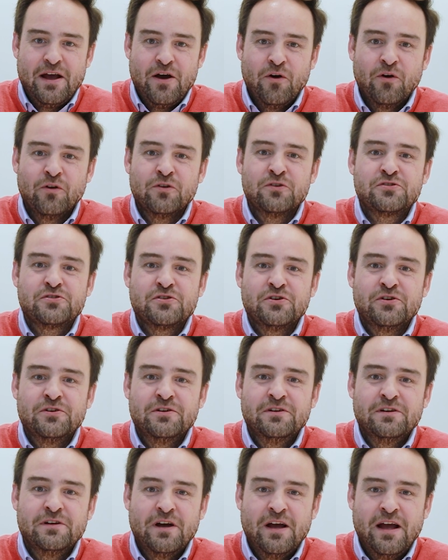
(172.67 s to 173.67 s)

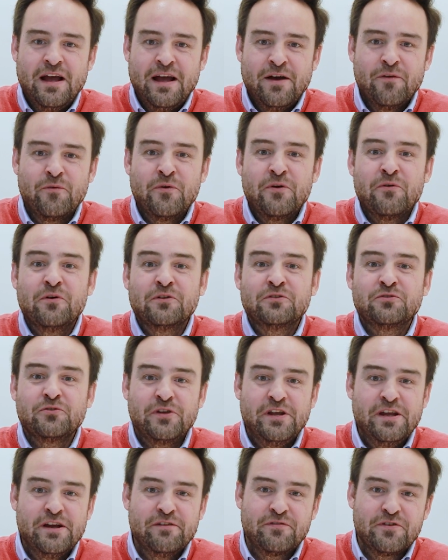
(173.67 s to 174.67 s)
Also, we want to
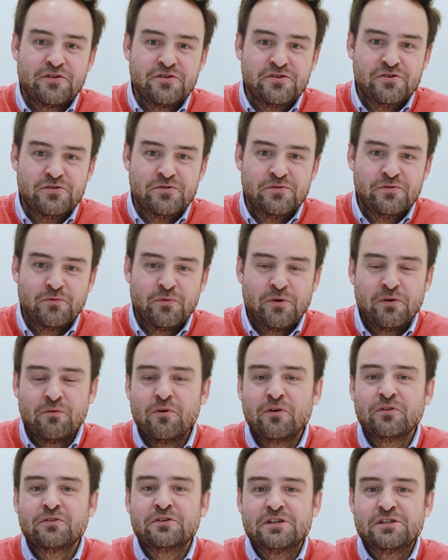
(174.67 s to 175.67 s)
hear from you. We
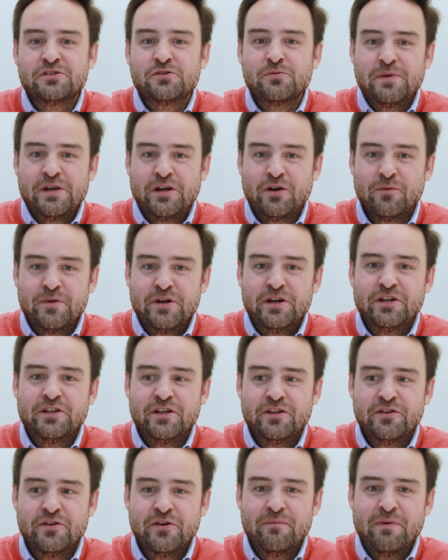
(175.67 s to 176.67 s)
want this to be
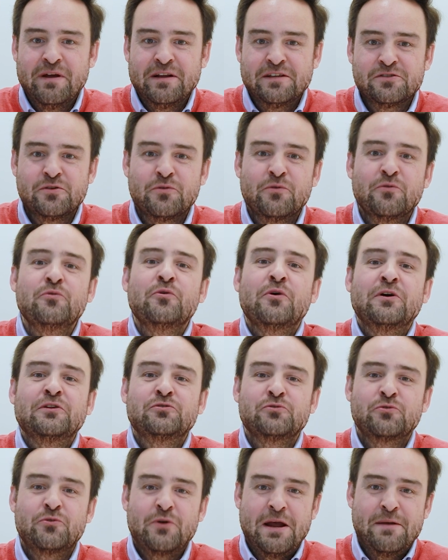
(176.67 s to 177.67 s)
community driven. So we want
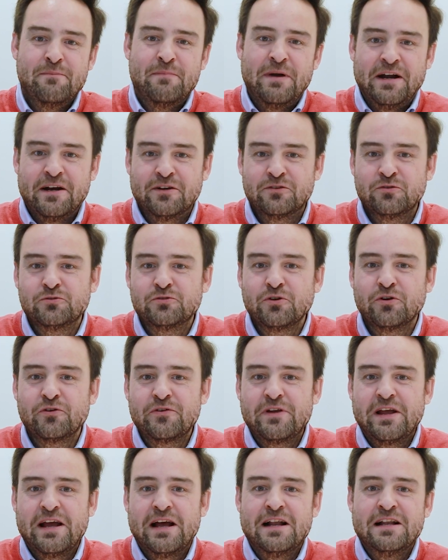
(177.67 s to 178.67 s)
to write better
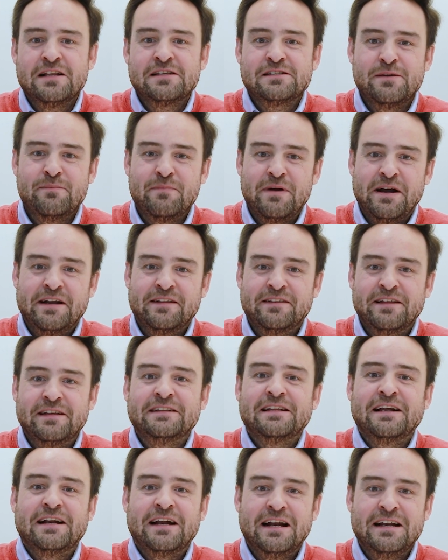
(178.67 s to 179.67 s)
tutorials and better
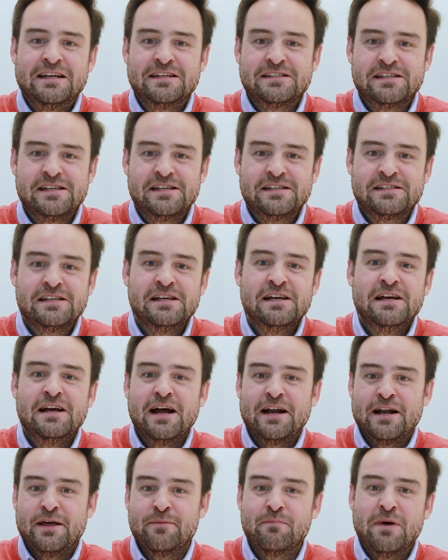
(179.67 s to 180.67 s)
data analysis
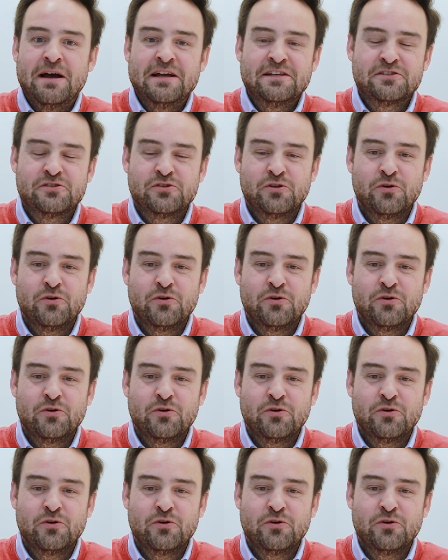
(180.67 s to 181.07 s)
and advanced